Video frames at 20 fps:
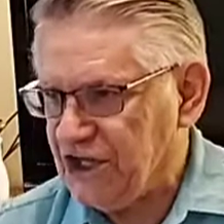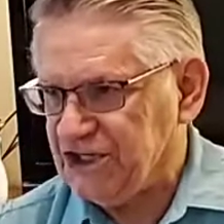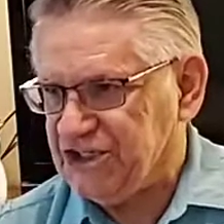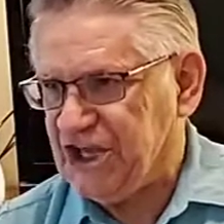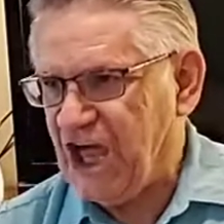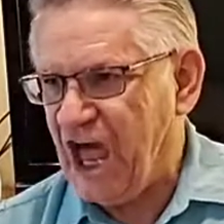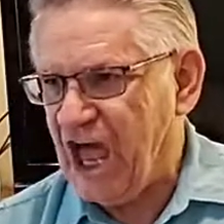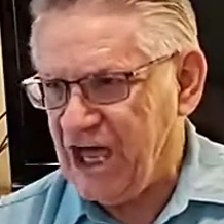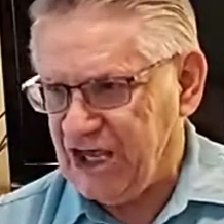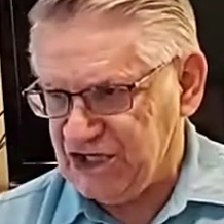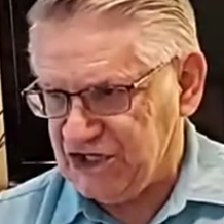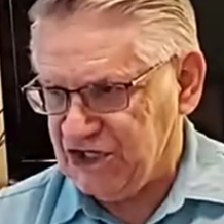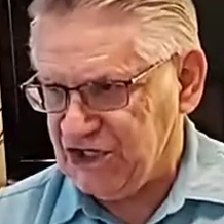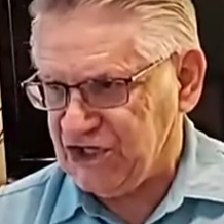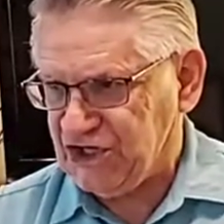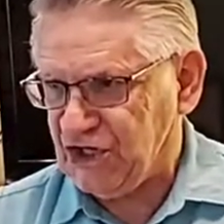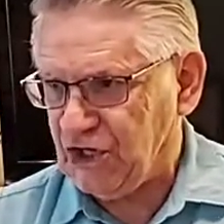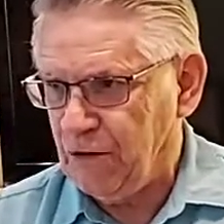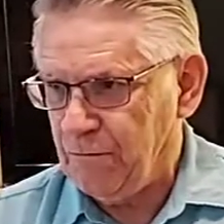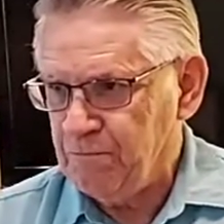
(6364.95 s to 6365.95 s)
test,
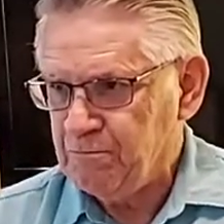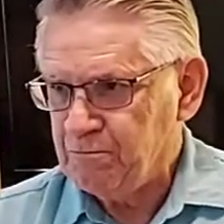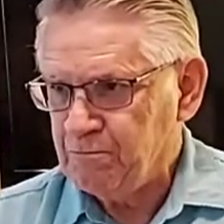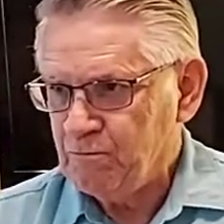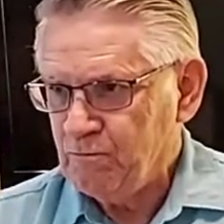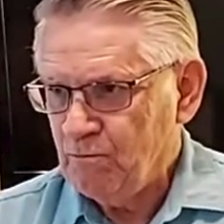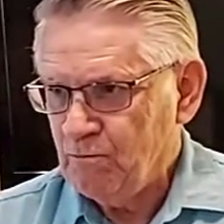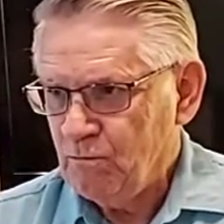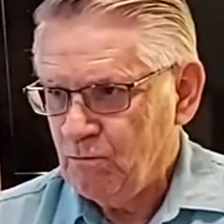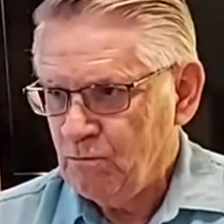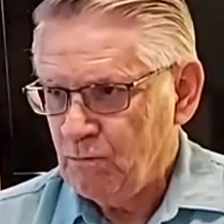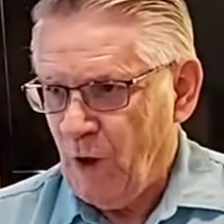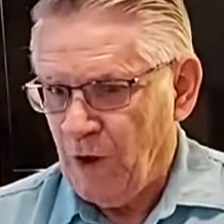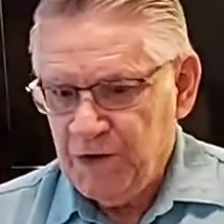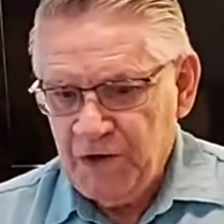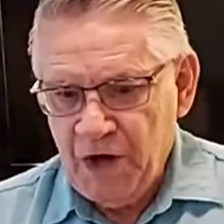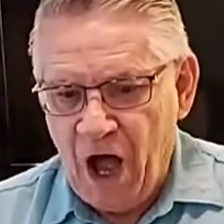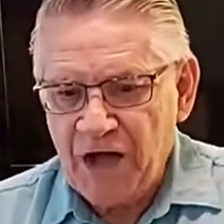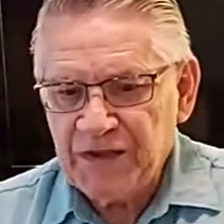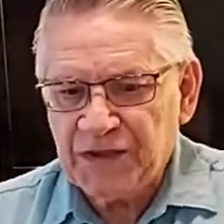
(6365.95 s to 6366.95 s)

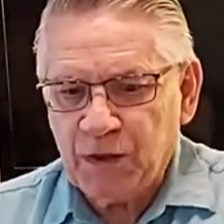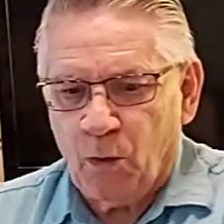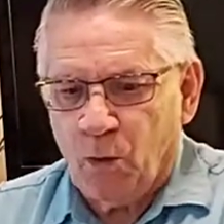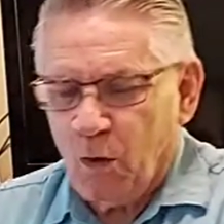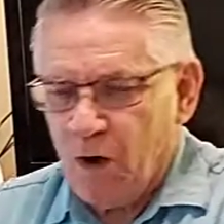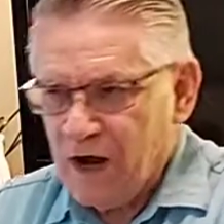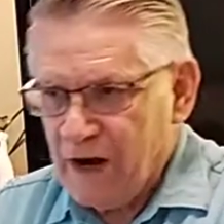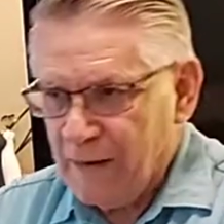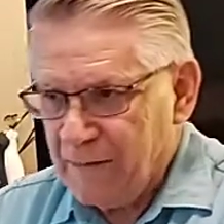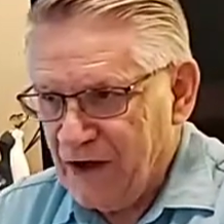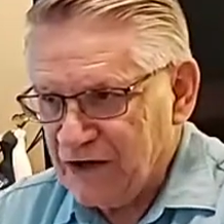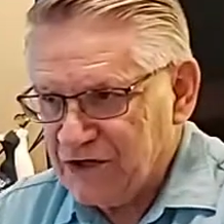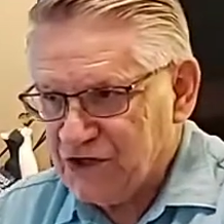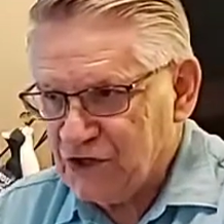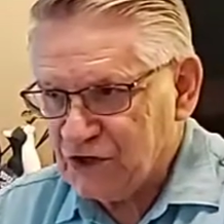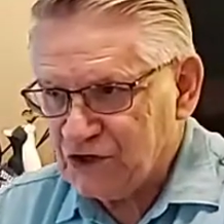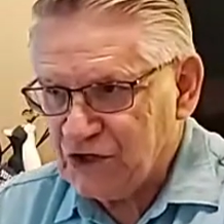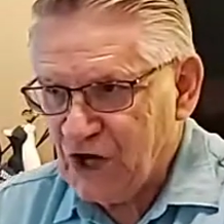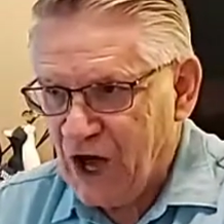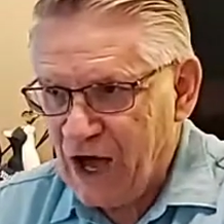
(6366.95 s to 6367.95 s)
not the one about your
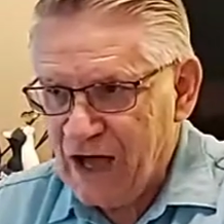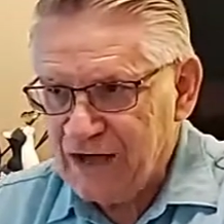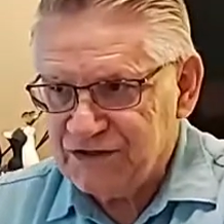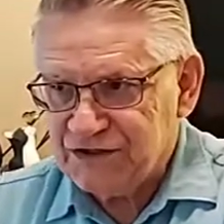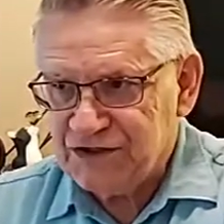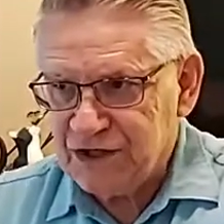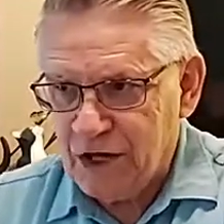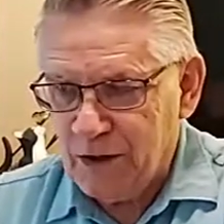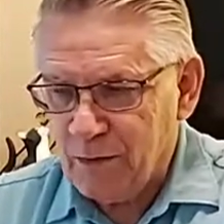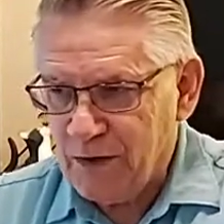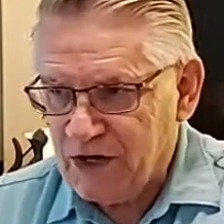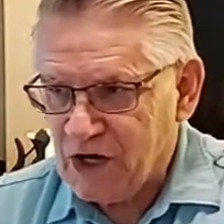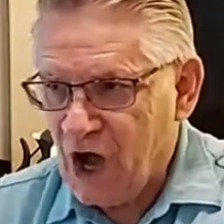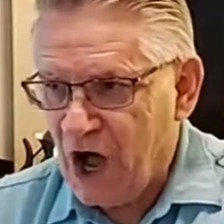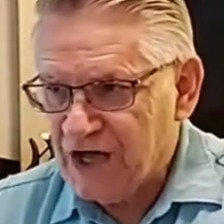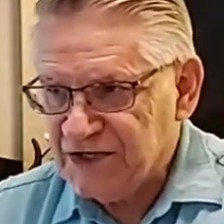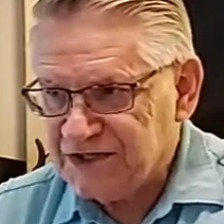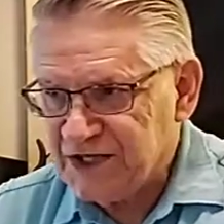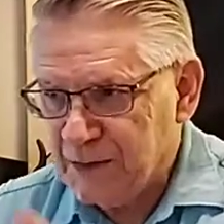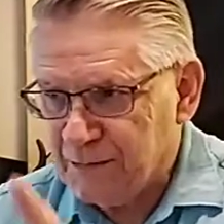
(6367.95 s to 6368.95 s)
tithes there, where
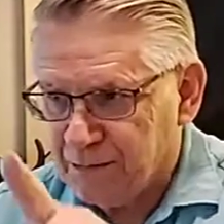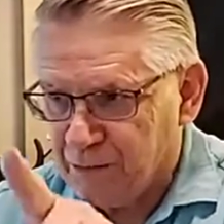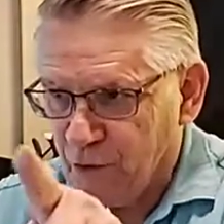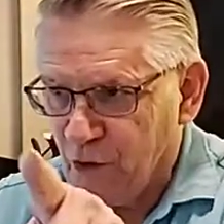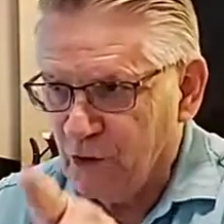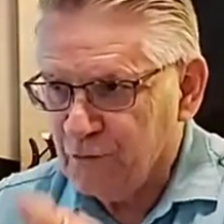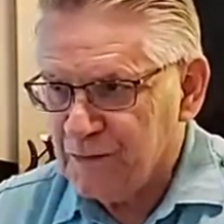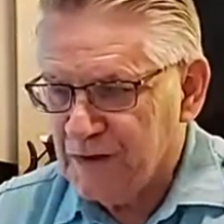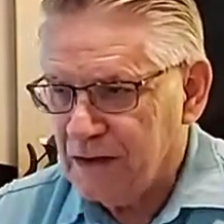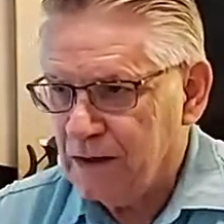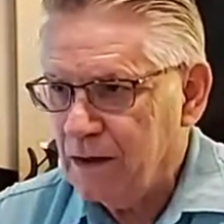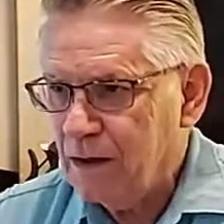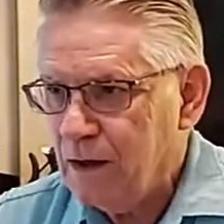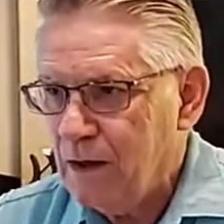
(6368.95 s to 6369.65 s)
God said, prove me.